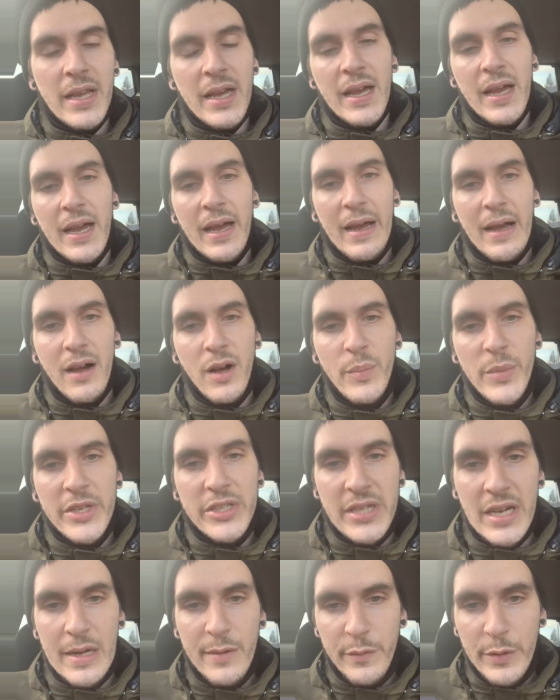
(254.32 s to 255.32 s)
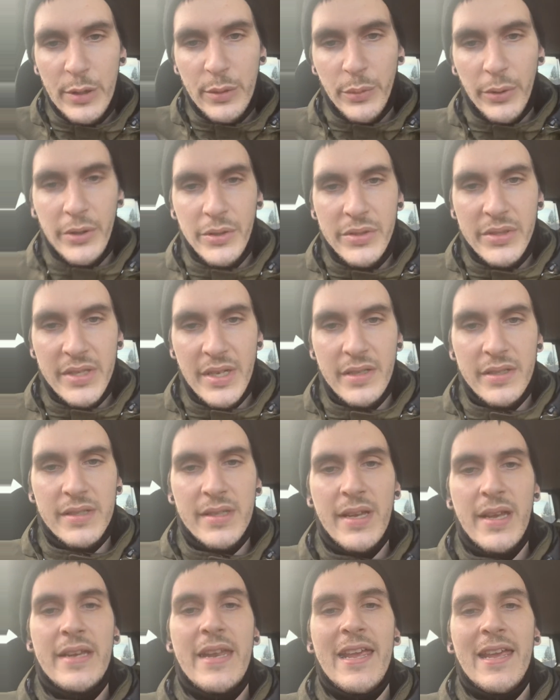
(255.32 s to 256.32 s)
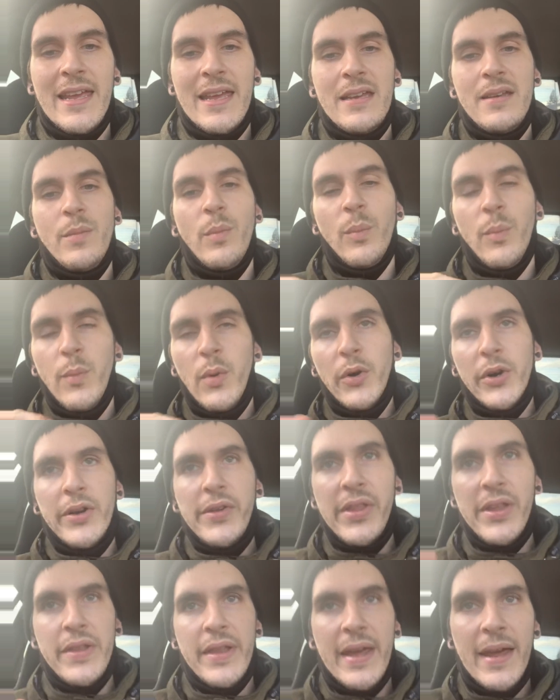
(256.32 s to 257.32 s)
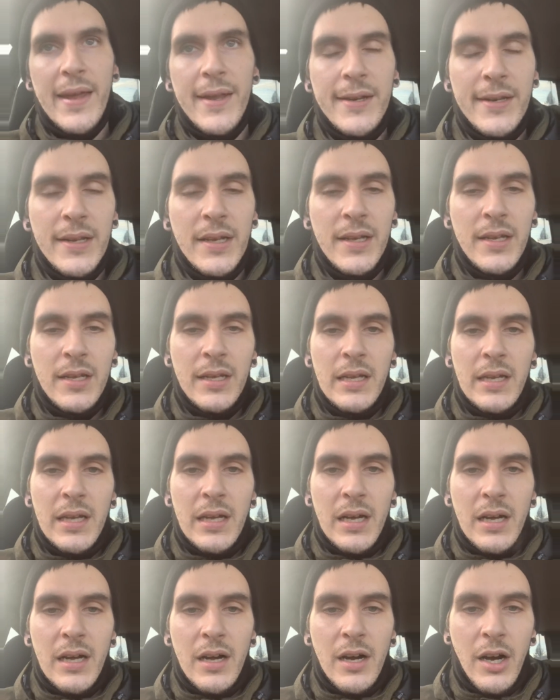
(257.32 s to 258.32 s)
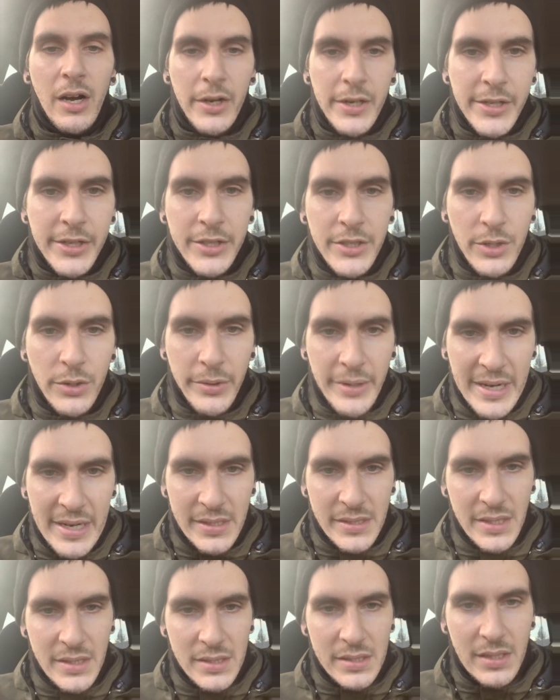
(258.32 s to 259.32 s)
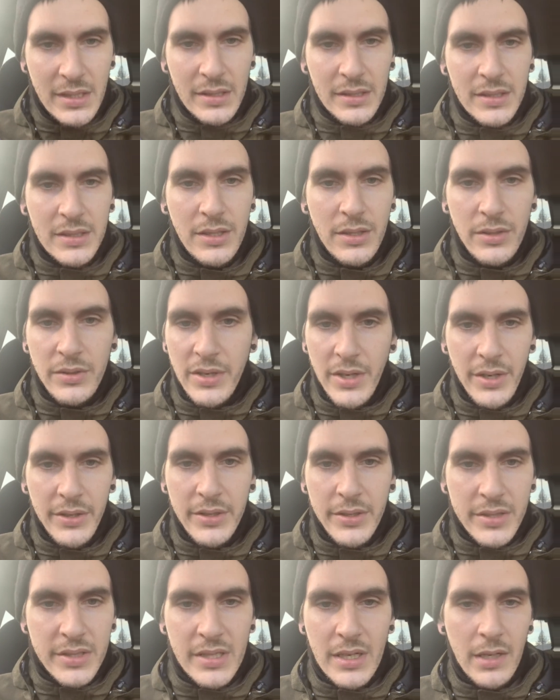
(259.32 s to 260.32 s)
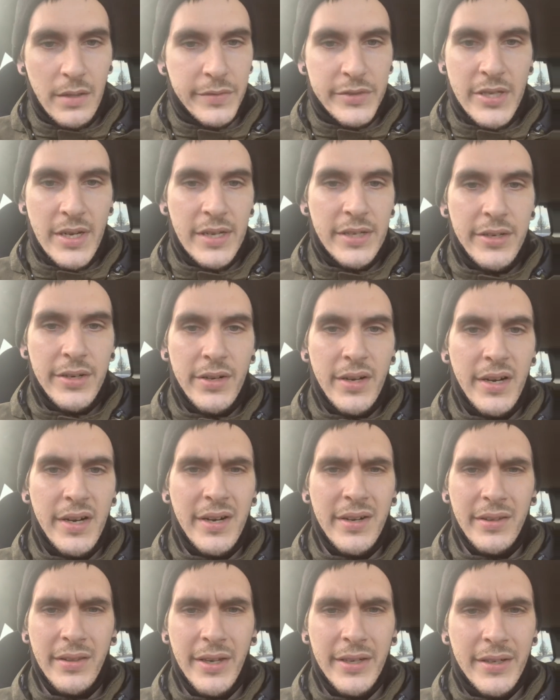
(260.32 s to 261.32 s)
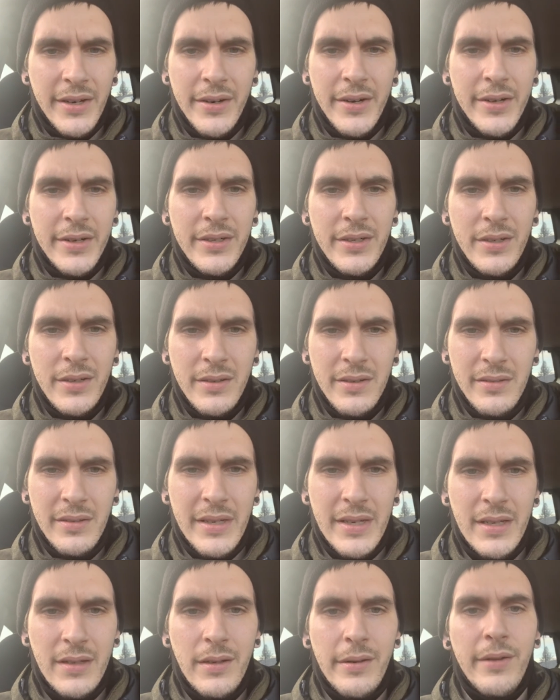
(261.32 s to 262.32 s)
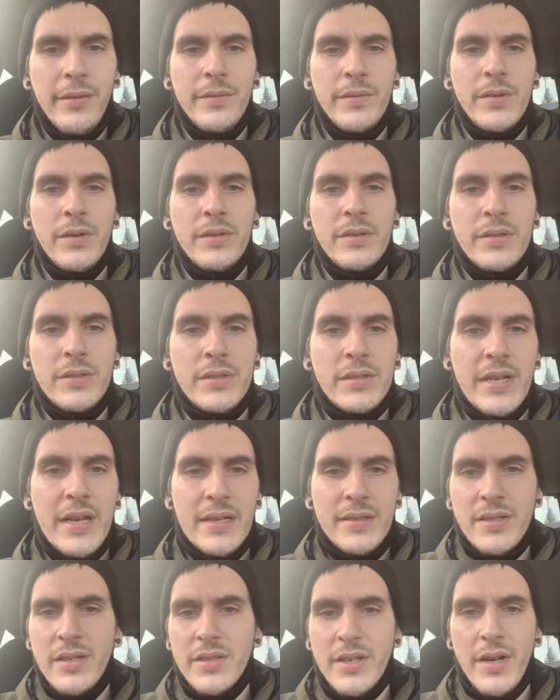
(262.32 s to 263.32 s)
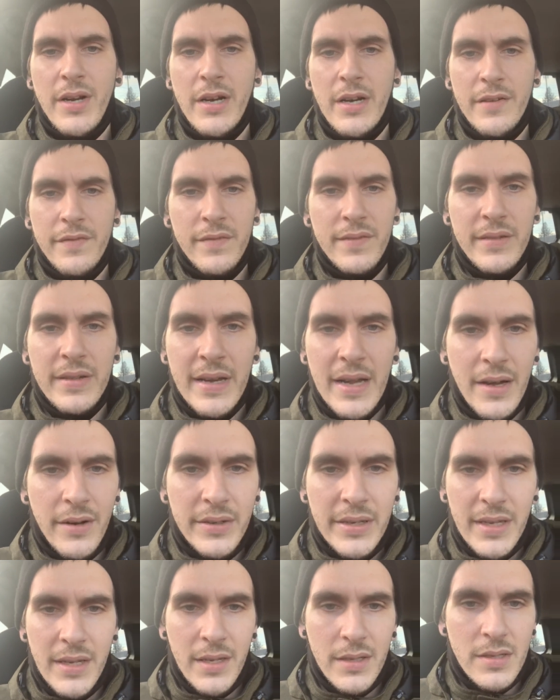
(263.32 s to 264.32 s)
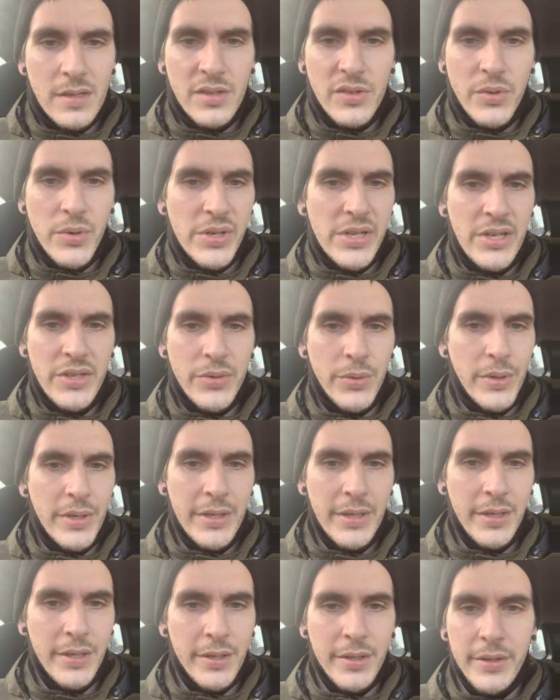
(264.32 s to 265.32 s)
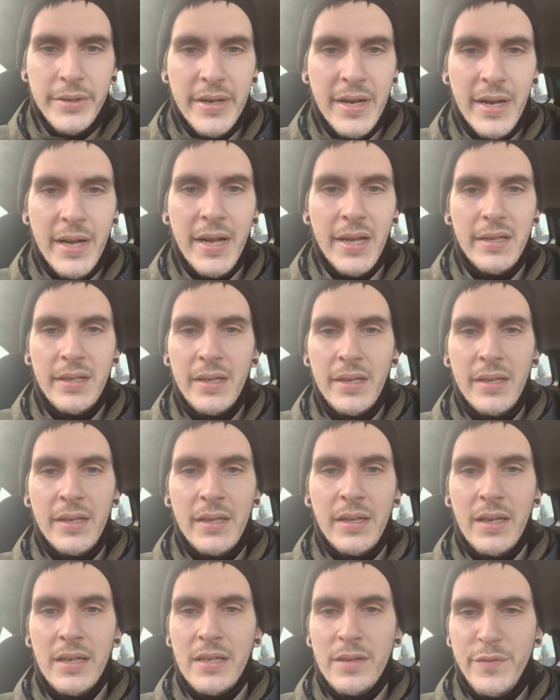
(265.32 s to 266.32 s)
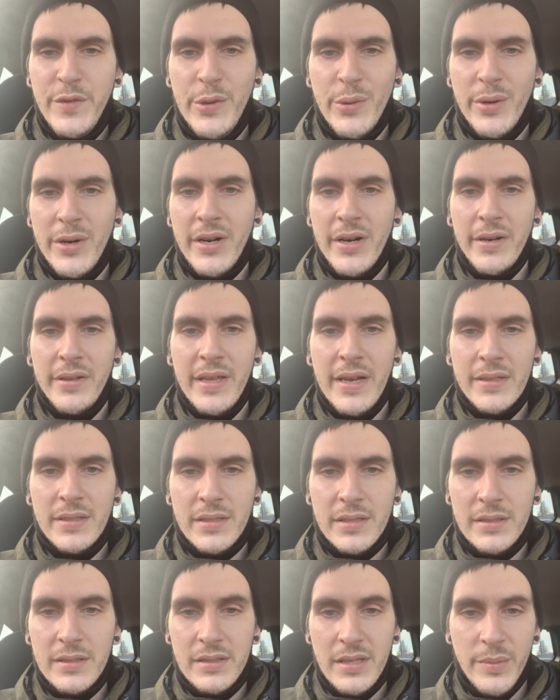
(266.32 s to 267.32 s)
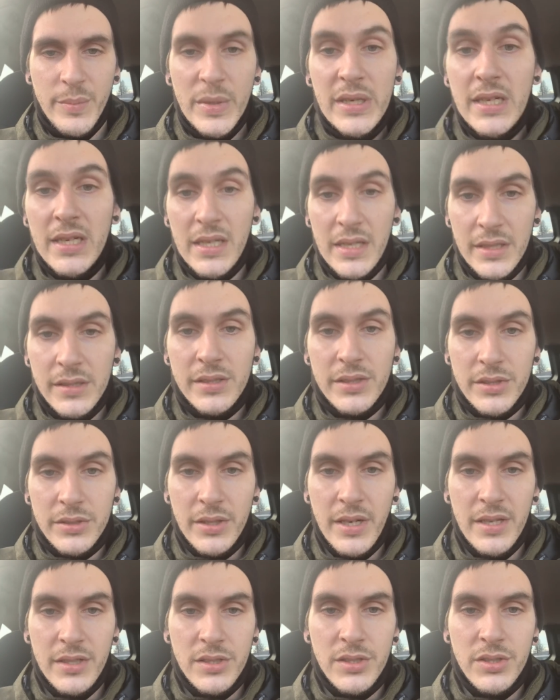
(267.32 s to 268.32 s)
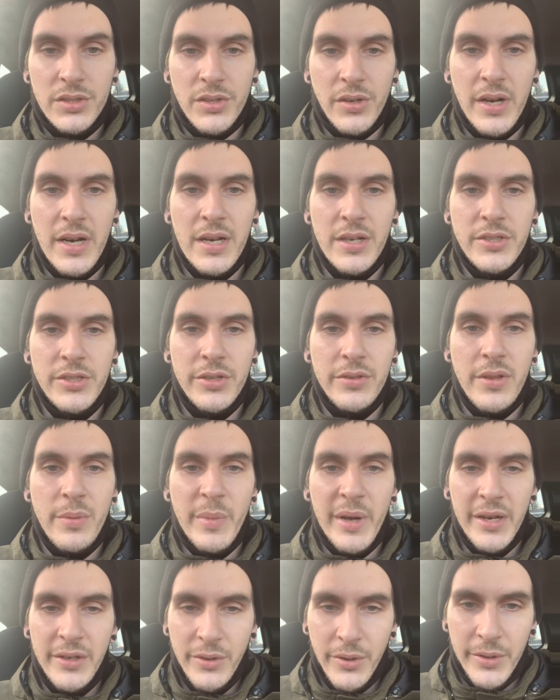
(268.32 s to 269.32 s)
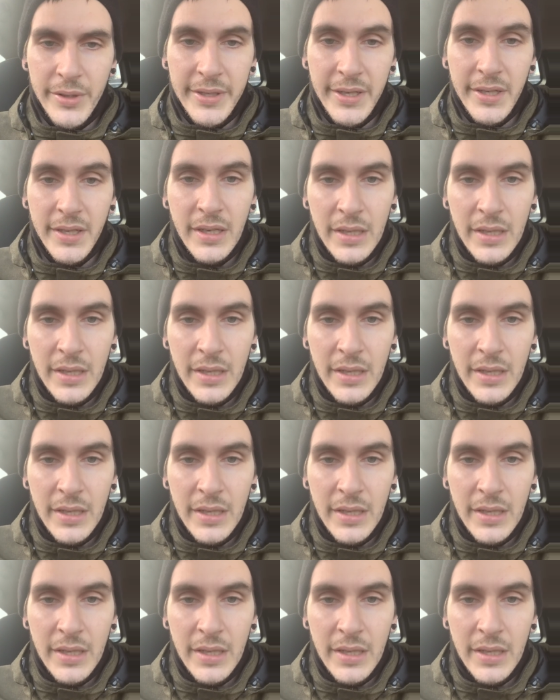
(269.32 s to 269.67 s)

how much have we grown since then? And more than that, are you racist? Do you know yourself? Check your heart. Are you? Chances are nowadays in 2020 you're not. And if you are, that's, to me, is strange. You're the minority,